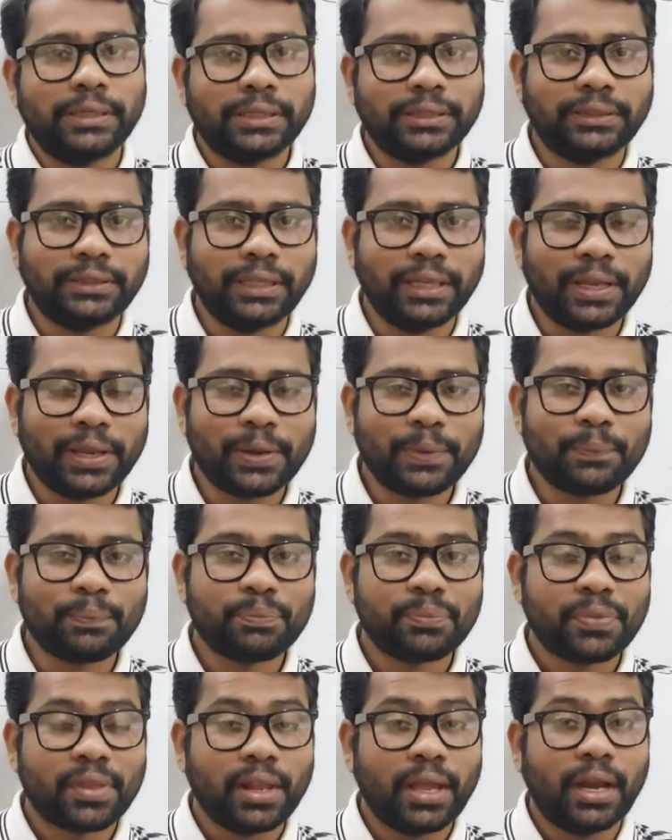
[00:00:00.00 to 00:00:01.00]

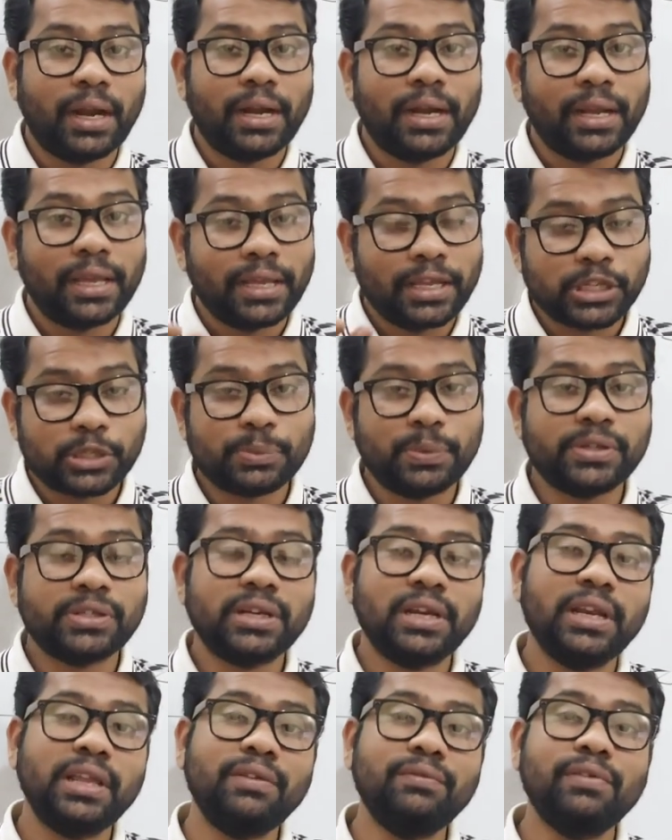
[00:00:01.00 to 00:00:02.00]
earthing, and
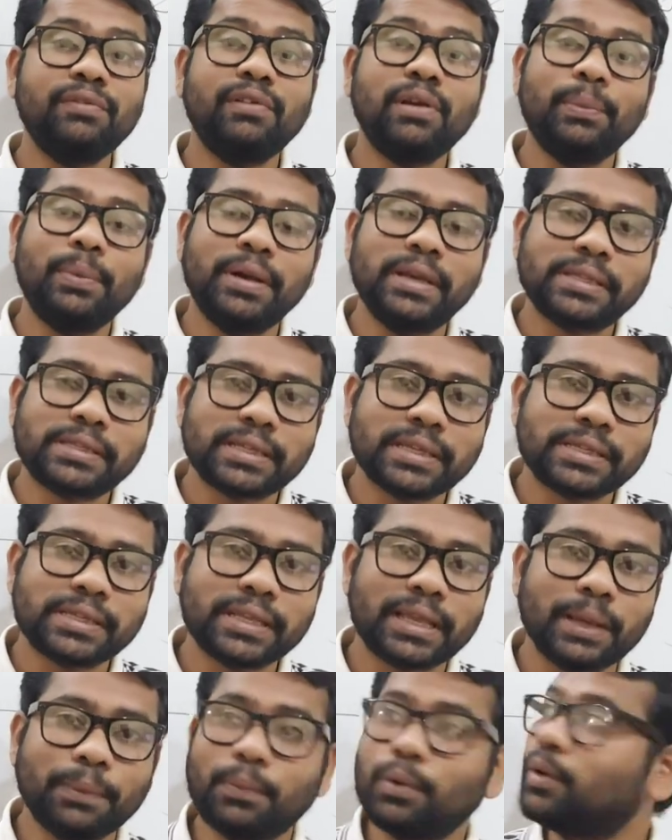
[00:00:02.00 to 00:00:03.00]
especially we will be
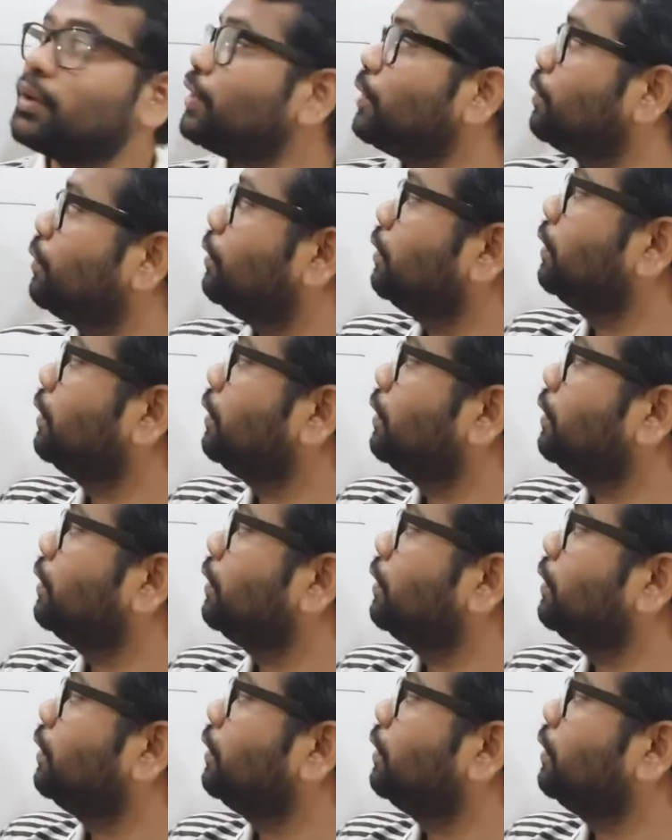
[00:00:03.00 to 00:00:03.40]
discussing about, you